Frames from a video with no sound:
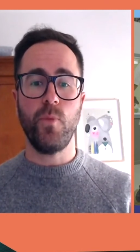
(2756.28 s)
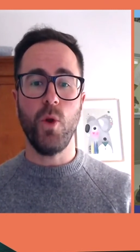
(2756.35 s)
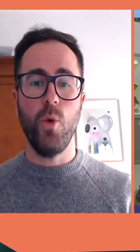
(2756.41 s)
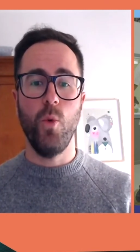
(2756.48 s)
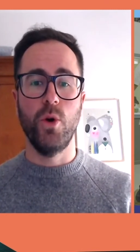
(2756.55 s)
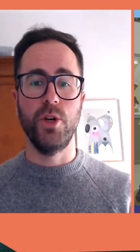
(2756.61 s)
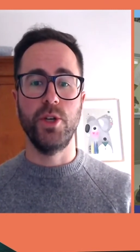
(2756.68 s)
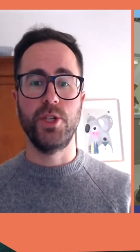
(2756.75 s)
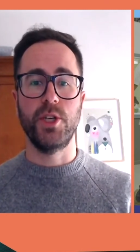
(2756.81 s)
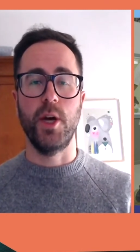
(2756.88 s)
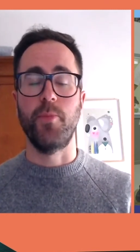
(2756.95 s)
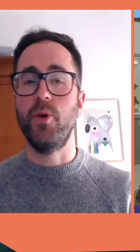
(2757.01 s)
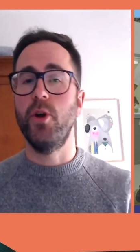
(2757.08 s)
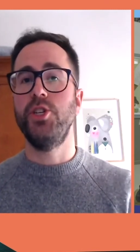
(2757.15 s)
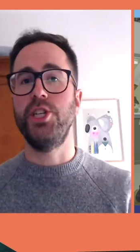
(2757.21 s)
was
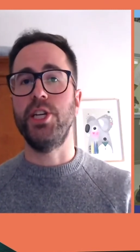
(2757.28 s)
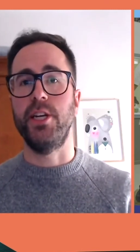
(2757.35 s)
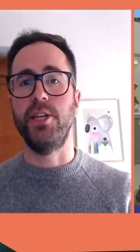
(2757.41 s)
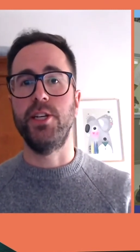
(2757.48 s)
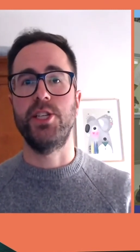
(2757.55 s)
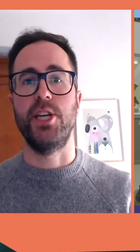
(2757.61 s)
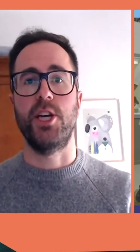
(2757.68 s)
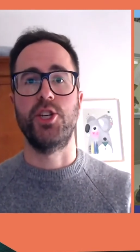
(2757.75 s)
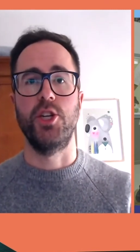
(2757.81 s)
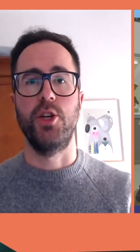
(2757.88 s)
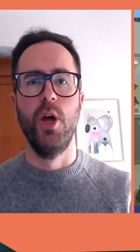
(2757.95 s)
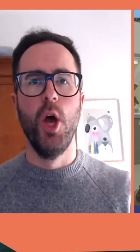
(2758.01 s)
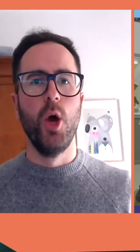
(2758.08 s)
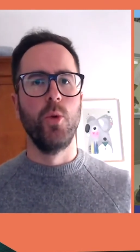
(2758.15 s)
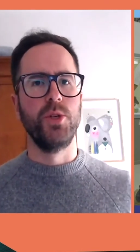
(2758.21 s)
approaching an
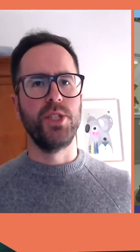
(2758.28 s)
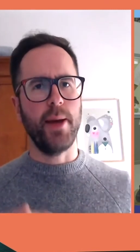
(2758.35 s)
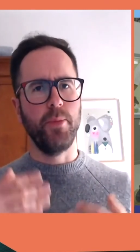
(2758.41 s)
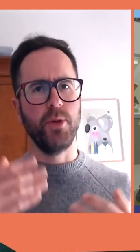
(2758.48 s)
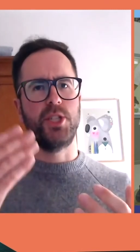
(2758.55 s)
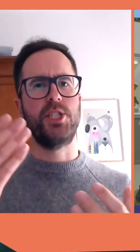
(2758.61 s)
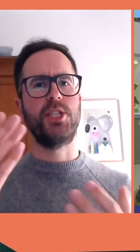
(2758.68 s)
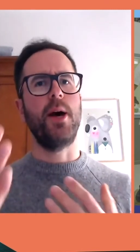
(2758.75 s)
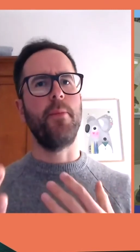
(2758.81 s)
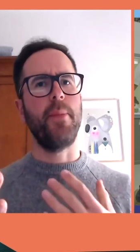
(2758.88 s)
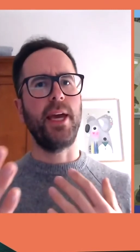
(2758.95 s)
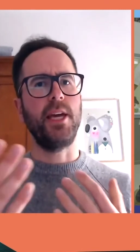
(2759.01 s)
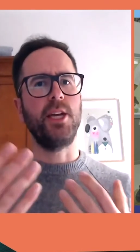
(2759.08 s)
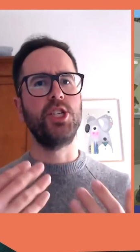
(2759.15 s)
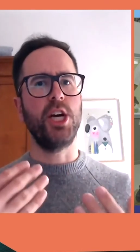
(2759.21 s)
intersection, was able to start
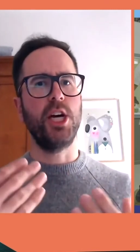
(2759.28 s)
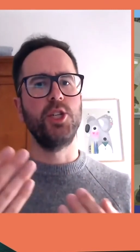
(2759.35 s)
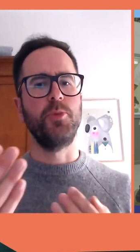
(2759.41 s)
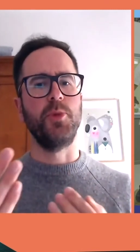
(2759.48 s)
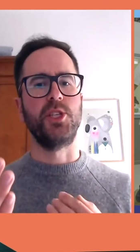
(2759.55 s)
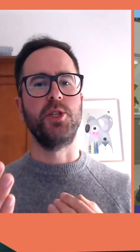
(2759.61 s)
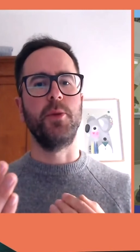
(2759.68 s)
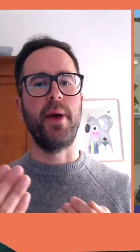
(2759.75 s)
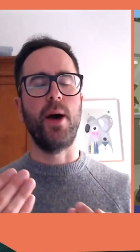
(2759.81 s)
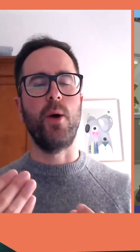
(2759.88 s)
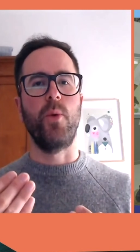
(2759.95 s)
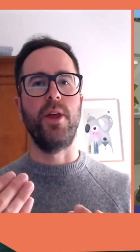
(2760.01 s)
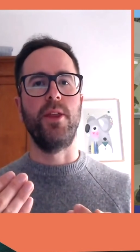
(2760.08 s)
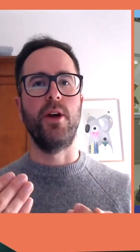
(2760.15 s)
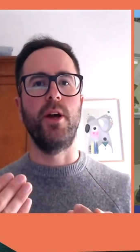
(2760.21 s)
making judgments about
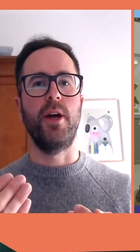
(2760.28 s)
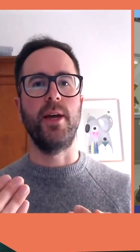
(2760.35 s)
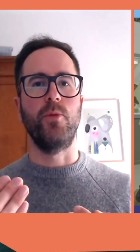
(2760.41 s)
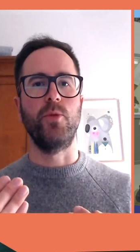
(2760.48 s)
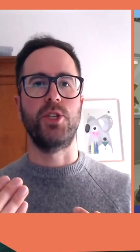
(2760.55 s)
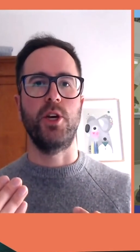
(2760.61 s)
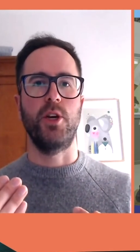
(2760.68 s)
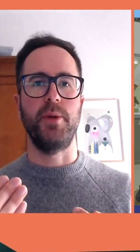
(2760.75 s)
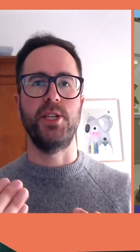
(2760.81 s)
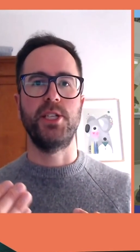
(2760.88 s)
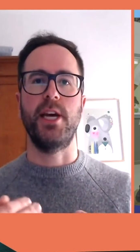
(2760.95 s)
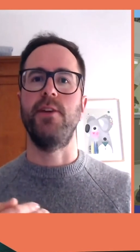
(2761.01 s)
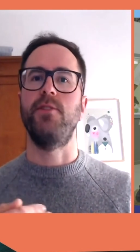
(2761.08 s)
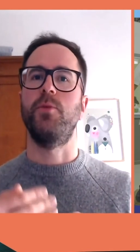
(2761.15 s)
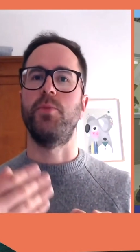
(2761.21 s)
whether it was going to be
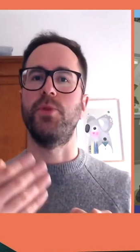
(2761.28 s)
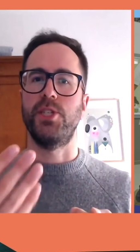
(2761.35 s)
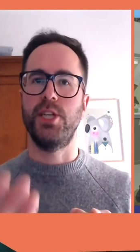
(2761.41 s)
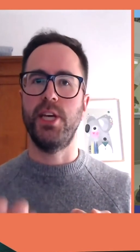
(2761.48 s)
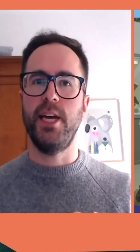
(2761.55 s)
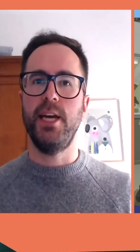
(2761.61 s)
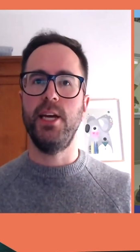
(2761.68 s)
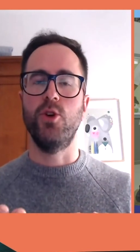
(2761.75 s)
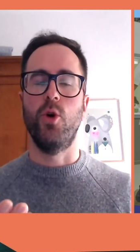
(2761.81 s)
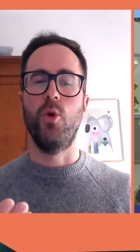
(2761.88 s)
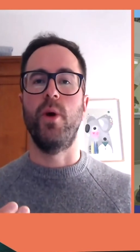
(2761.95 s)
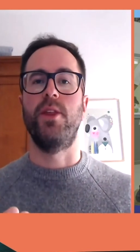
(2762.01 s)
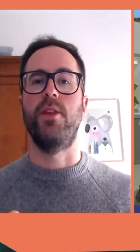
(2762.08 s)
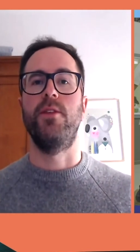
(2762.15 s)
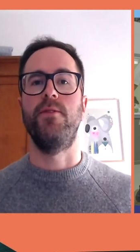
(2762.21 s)
safe to proceed or
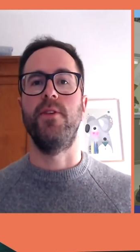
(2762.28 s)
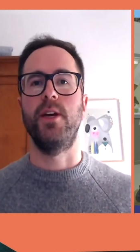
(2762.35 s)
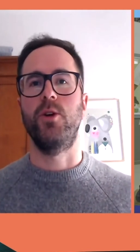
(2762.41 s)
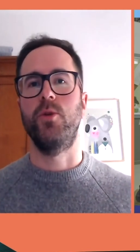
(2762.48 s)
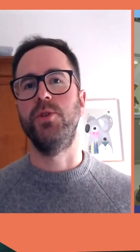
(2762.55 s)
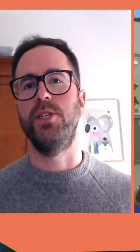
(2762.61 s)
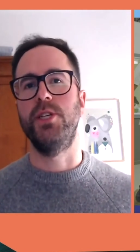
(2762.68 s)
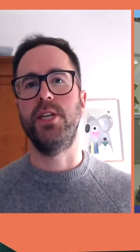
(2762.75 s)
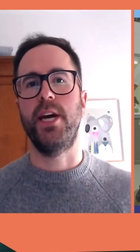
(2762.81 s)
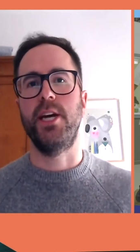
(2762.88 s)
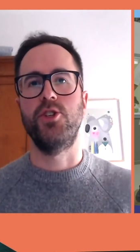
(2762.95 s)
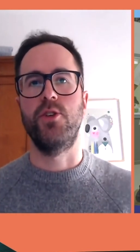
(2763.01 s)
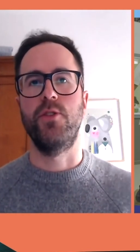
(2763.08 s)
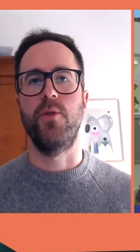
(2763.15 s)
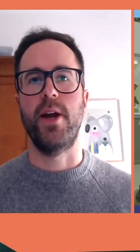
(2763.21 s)
whether the vehicle was in
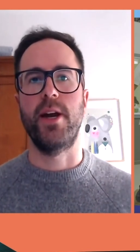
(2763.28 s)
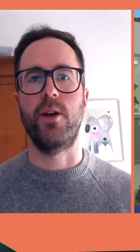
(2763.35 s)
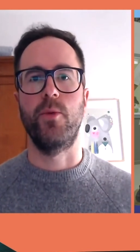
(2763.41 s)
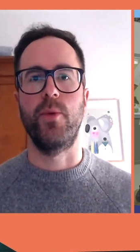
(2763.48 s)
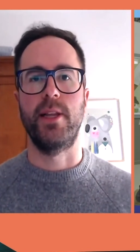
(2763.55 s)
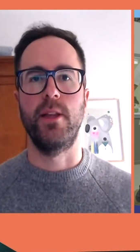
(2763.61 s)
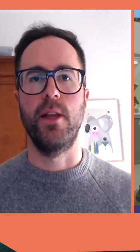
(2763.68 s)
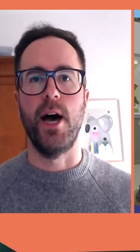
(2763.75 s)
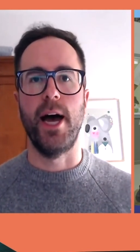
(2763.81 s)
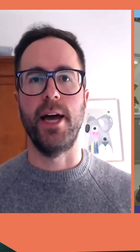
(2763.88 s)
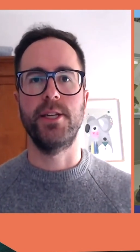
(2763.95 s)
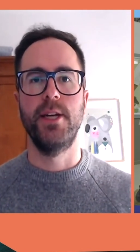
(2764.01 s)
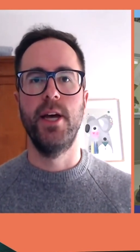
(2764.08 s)
danger of running a red light.